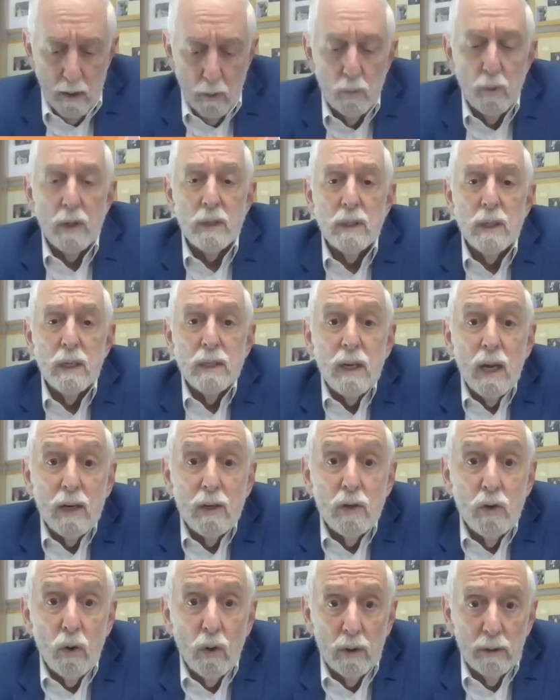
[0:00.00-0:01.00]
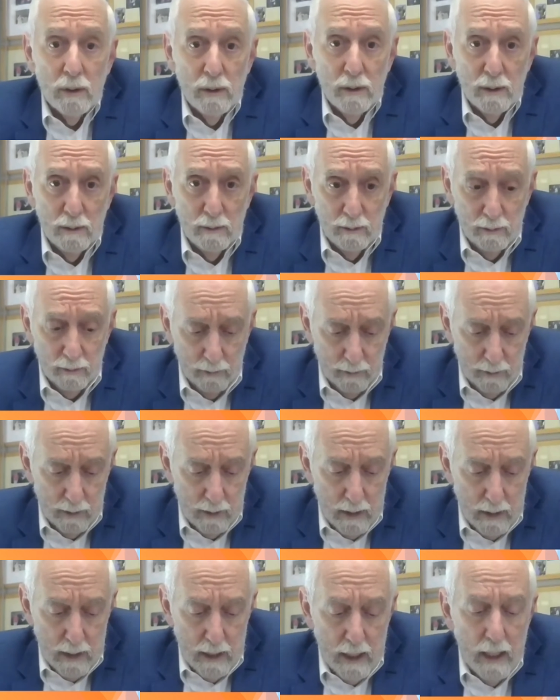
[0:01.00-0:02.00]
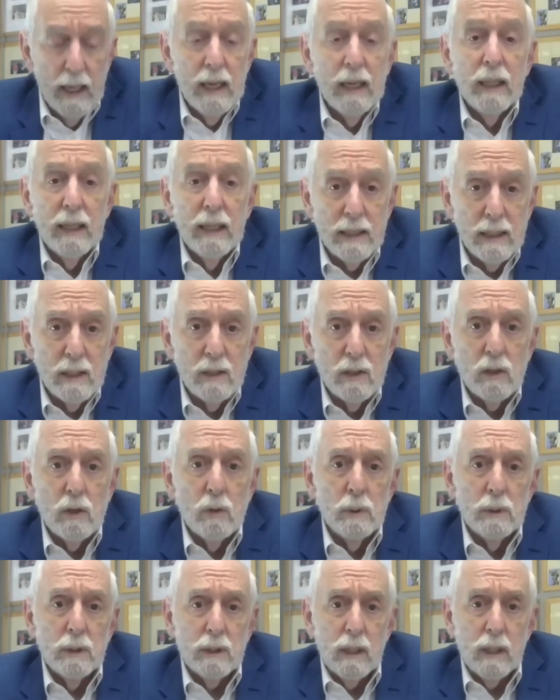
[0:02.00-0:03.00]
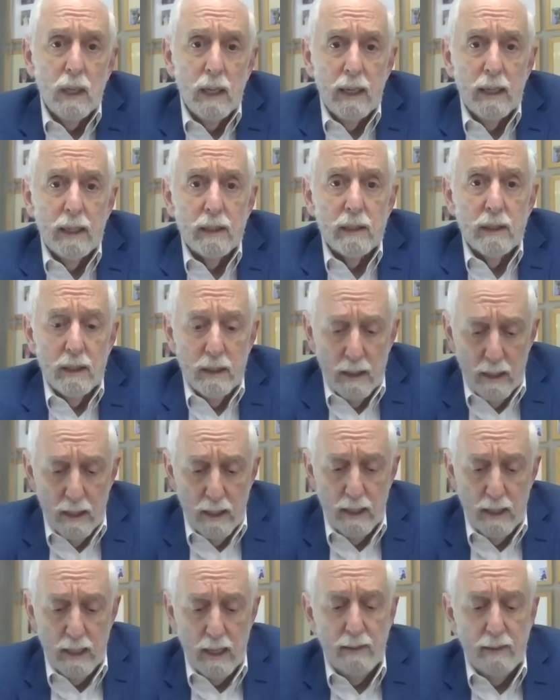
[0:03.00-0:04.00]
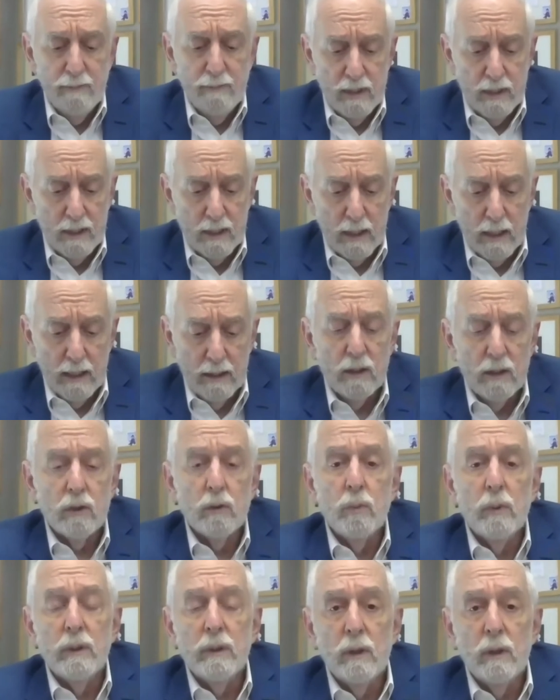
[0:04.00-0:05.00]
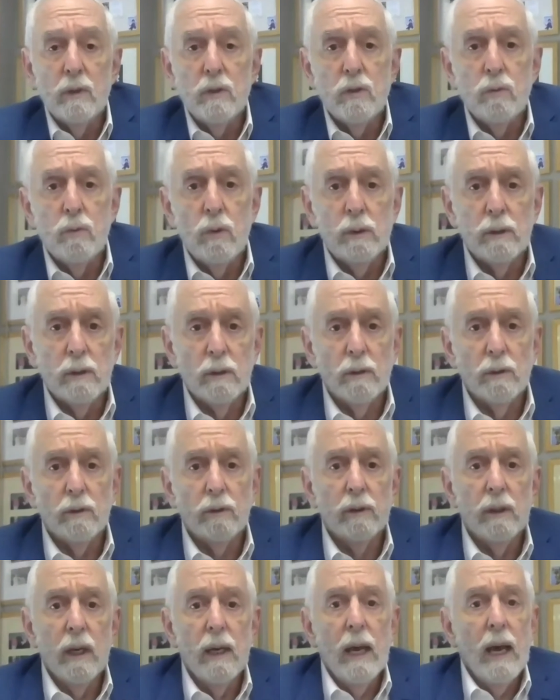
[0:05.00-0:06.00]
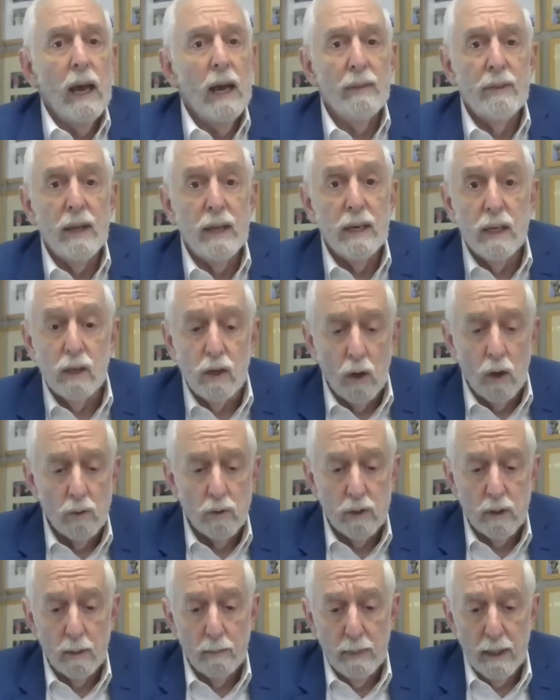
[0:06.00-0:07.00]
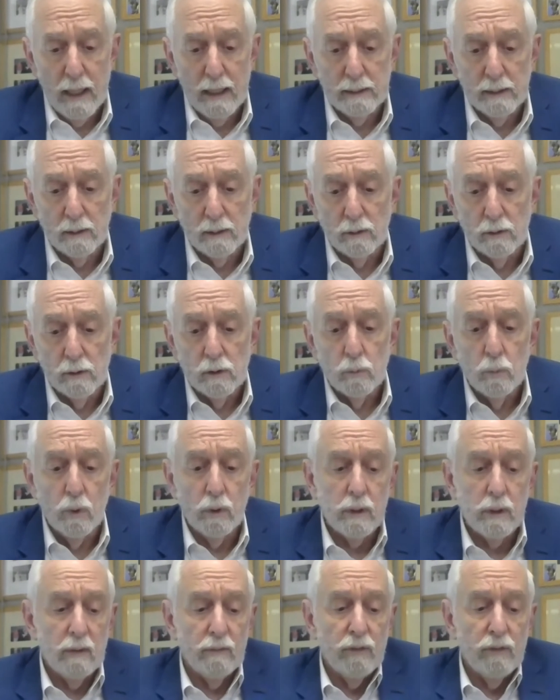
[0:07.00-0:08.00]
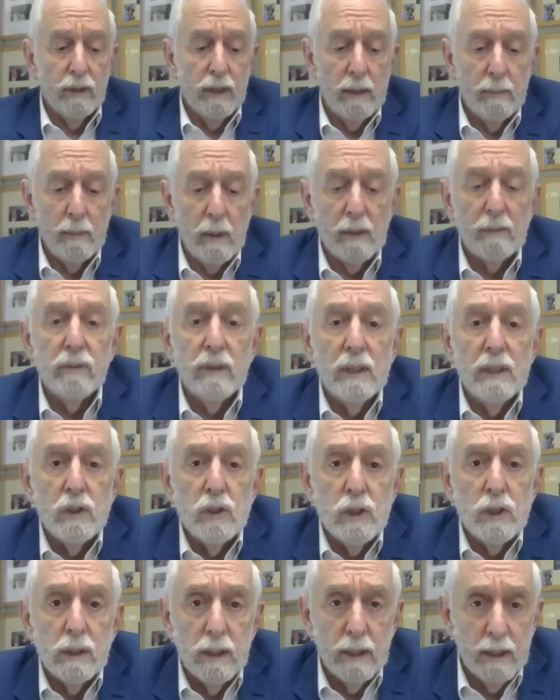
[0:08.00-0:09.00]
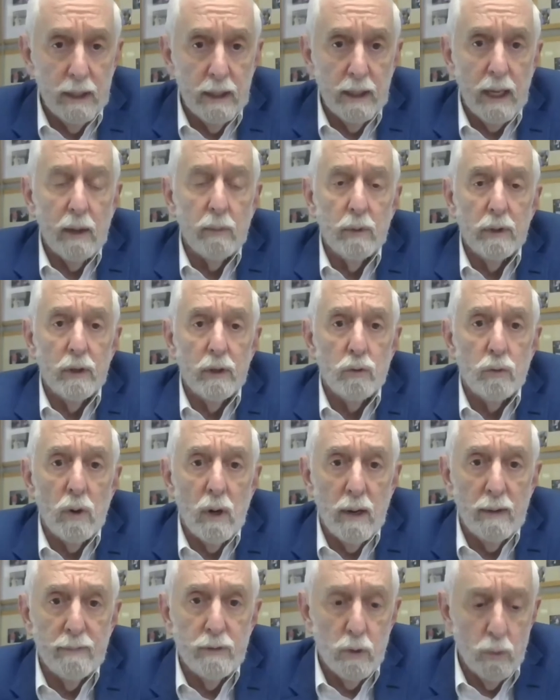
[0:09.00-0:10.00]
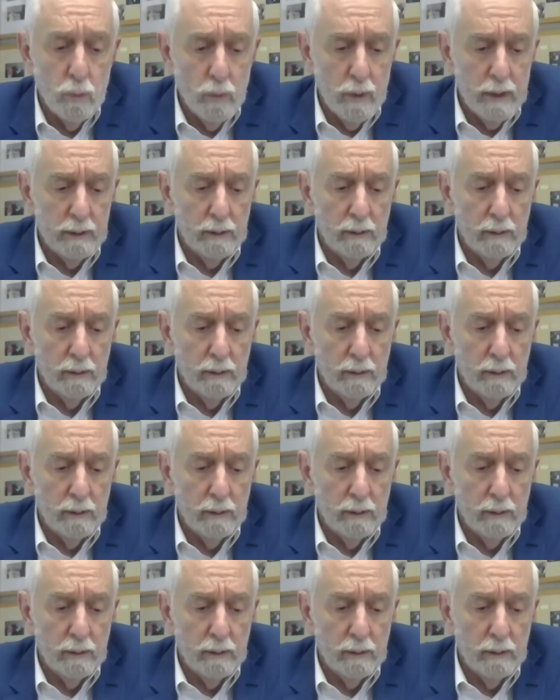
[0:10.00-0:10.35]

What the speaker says: Rusty's undaunted. He listens to his clients. He emphasizes with their struggles, and then he goes to battle, working for them unflinchingly and with a drive to win.